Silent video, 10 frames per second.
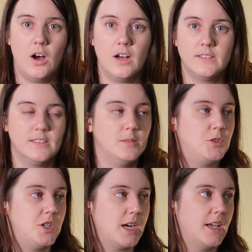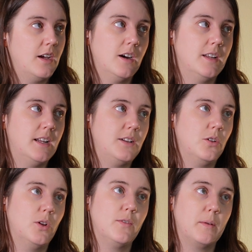awesome checking on it. I
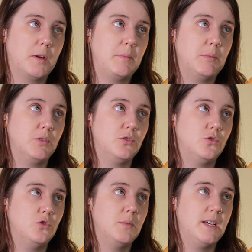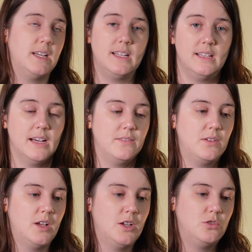don't know if I'm going to be able to zoom in enough
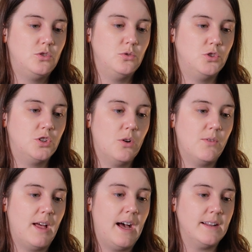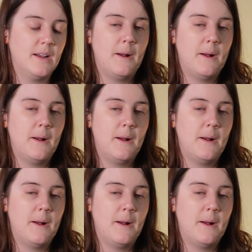to show that.